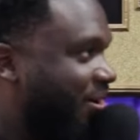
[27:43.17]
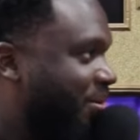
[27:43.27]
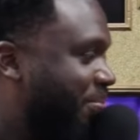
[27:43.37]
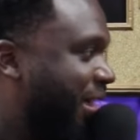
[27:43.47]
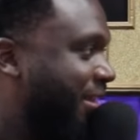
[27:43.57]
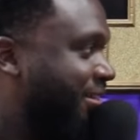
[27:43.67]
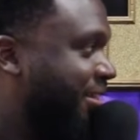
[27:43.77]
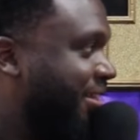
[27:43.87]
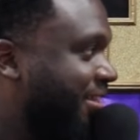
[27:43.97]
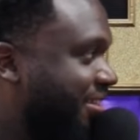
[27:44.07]
black
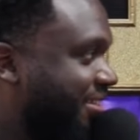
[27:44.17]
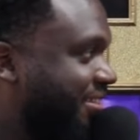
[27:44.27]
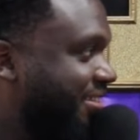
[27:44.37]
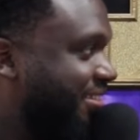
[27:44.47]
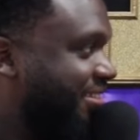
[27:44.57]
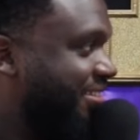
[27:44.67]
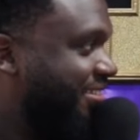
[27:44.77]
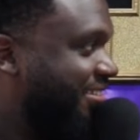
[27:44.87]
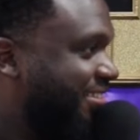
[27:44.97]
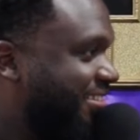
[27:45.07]
today. Yeah, I know,
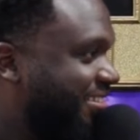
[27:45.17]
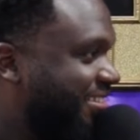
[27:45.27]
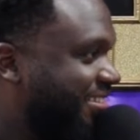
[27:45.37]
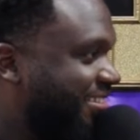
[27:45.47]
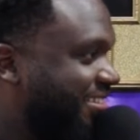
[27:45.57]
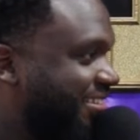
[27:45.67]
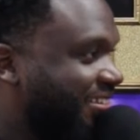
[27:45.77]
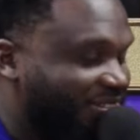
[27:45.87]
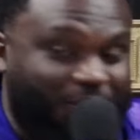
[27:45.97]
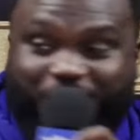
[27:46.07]
right?
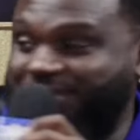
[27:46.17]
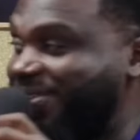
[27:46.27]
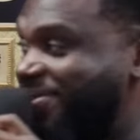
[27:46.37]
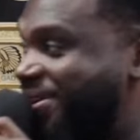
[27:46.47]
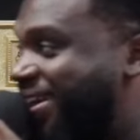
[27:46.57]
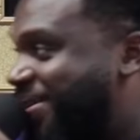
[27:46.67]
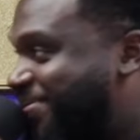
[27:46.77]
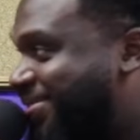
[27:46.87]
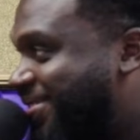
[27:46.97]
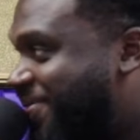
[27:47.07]
Don't say no name. Got
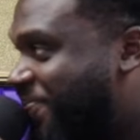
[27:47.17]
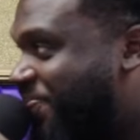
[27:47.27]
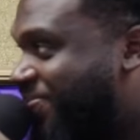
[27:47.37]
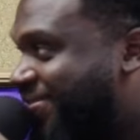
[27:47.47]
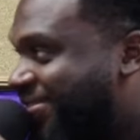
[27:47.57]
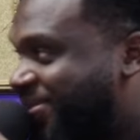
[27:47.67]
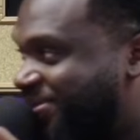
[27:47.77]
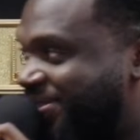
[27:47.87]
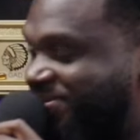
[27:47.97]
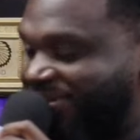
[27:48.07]
a tan. Don't say
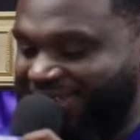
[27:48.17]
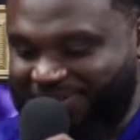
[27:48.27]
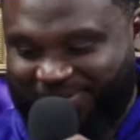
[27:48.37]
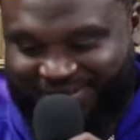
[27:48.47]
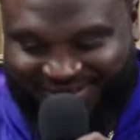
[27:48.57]
no name. I ain't gonna say no